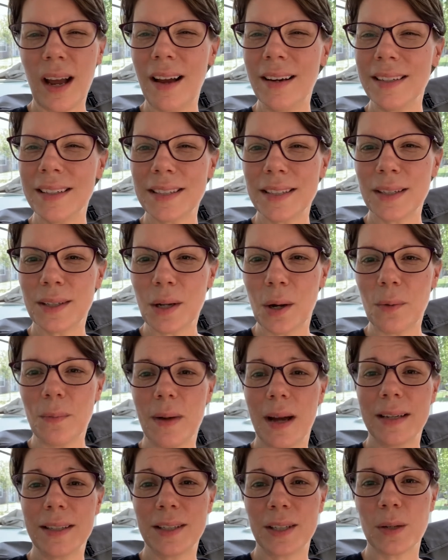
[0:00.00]
honestly don't
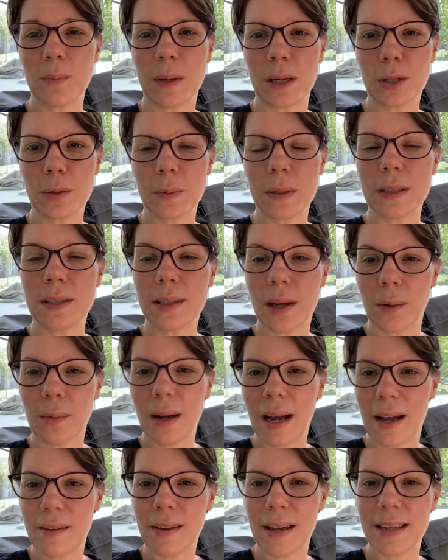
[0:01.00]
mind too much. We don't
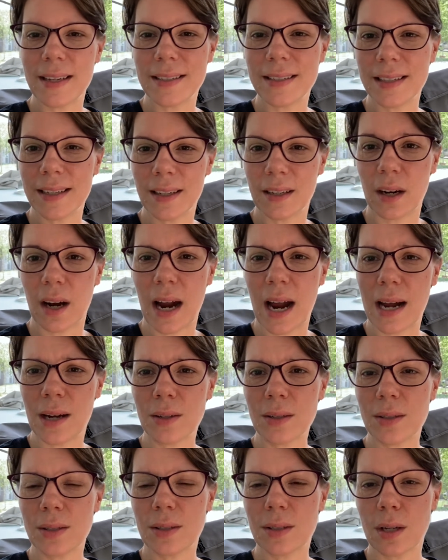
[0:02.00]
have AC in our
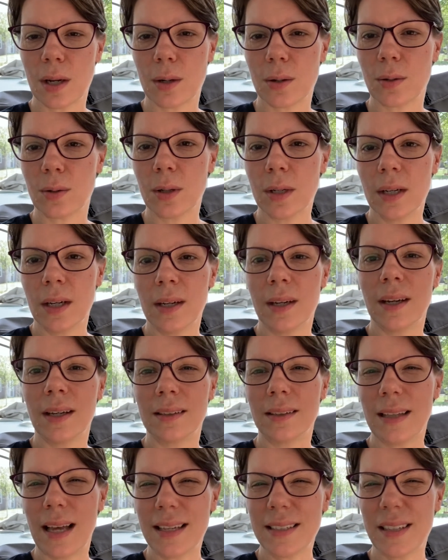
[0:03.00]
house, so
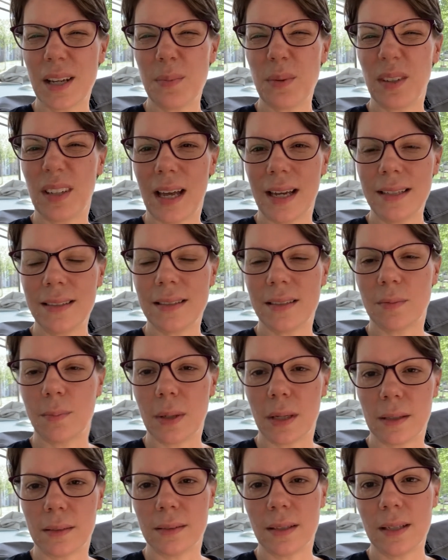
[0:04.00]
the last couple of nights have
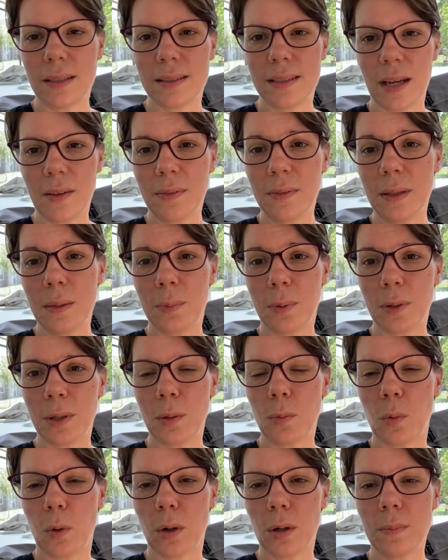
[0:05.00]
been definitely
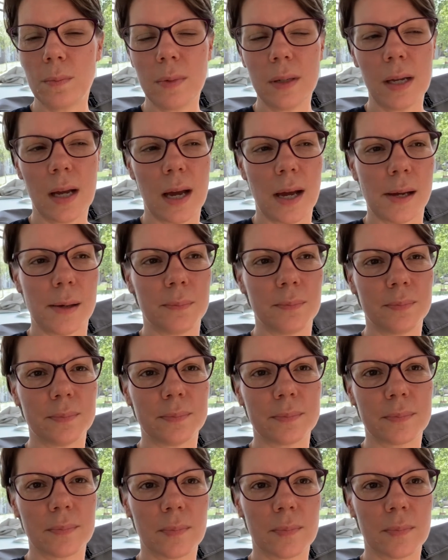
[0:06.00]
pretty warm.